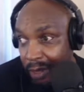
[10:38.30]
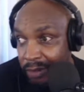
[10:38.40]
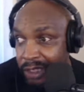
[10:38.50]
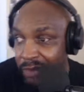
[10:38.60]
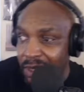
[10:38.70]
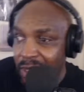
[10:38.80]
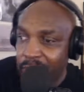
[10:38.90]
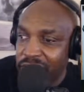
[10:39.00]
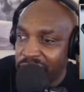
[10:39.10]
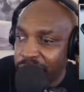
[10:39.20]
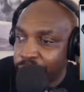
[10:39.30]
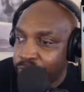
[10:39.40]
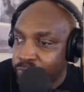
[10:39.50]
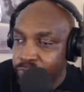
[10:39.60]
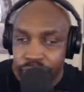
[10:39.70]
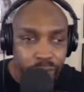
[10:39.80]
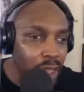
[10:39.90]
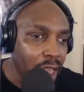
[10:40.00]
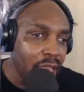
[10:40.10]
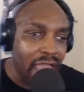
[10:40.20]
Tip number 2,
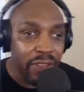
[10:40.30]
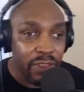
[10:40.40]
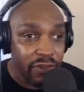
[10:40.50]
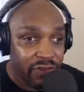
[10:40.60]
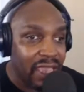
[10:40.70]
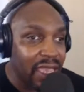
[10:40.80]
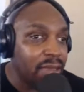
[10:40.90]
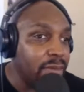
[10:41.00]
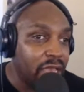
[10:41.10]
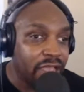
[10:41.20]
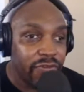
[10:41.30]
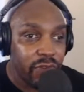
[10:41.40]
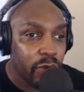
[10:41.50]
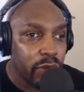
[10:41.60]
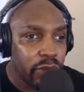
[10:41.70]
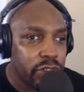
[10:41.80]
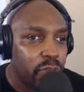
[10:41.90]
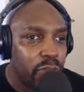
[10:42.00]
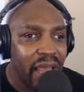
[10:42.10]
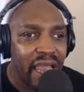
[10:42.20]
and the same as the rules
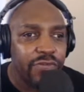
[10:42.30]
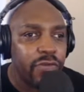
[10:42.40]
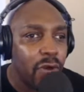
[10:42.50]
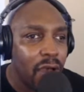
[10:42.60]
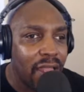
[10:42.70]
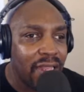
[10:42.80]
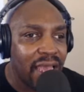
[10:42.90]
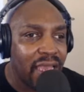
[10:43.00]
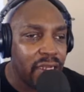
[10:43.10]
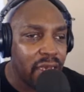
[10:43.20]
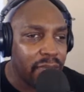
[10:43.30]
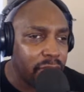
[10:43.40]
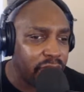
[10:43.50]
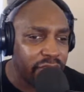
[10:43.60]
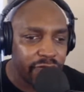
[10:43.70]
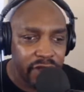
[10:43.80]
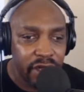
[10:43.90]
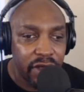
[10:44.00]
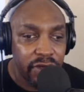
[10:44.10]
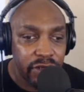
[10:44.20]
applies for online uploaded
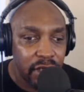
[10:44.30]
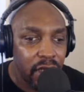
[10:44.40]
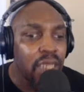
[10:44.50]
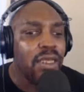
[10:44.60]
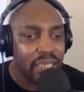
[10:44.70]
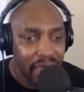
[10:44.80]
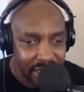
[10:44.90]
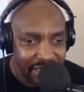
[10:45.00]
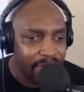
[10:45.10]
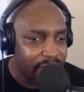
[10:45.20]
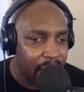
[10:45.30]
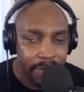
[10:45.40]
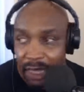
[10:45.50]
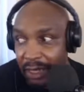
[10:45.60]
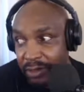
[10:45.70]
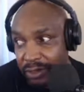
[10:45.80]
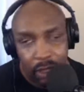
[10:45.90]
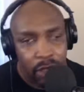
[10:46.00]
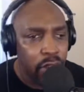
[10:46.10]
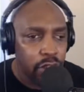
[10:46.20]
videos, custom thumbnails.
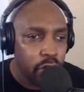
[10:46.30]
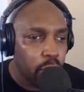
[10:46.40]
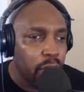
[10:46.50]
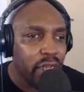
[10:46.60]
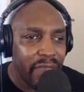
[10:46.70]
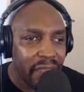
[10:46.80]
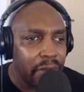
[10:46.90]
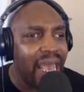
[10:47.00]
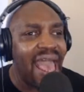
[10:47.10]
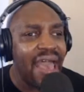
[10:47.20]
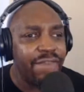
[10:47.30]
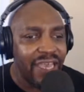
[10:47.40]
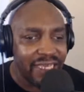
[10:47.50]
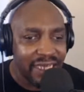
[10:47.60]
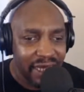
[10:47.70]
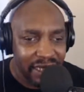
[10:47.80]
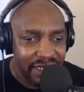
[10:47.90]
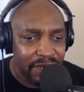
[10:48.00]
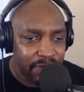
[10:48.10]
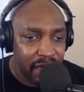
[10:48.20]
You want to be able to have a
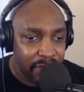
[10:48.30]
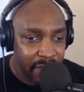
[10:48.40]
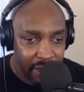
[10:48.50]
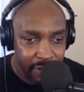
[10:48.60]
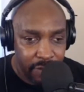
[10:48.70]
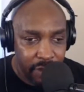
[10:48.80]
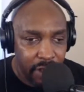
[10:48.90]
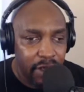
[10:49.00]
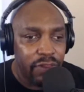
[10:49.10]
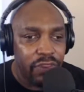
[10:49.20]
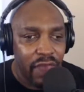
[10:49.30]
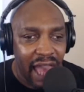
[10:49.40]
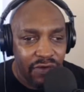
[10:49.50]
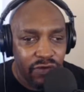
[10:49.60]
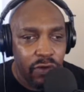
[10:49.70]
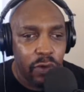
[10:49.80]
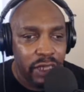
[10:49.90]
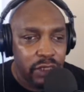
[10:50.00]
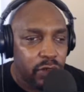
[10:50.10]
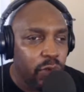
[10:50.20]
custom thumbnail. That's
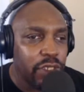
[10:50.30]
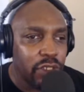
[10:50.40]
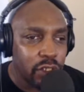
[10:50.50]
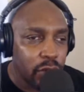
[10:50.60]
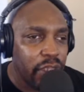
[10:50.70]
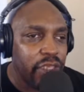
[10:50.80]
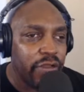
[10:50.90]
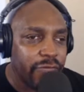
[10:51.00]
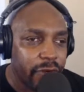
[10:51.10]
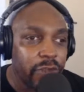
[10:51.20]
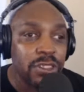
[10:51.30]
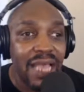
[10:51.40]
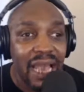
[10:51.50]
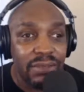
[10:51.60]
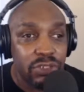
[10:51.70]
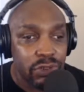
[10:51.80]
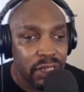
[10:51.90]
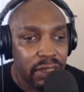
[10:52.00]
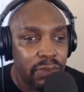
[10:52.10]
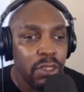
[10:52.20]
going to, when you're doing your first live
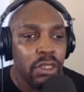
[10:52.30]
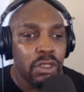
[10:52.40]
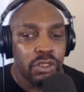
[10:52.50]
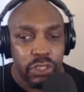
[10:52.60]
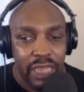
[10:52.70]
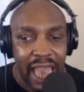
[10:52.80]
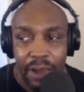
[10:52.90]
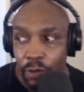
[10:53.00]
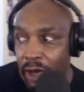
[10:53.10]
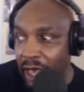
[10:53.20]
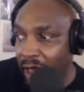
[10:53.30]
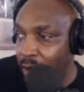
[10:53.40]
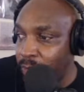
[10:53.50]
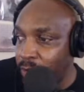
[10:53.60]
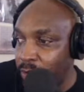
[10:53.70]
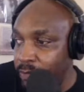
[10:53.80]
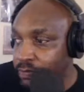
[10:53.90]
stream, that will help you